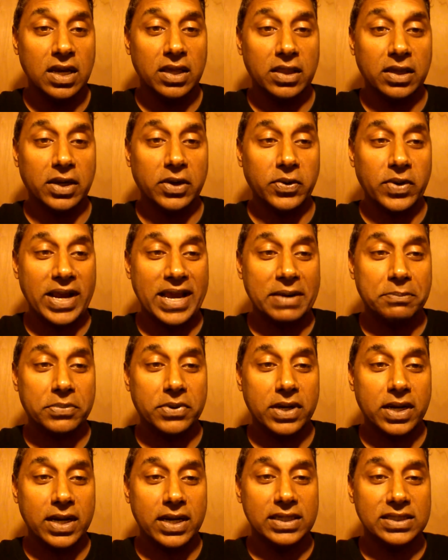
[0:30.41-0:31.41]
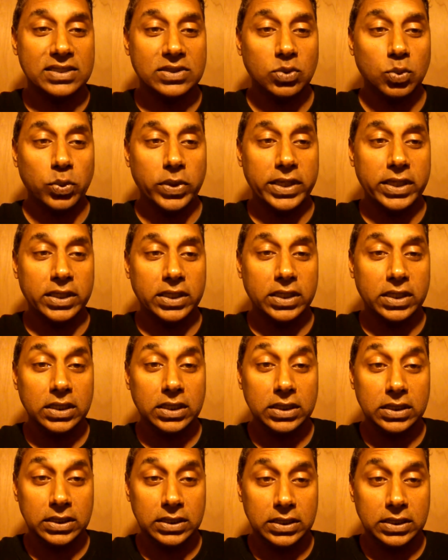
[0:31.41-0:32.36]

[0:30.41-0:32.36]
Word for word: the grand prize winner.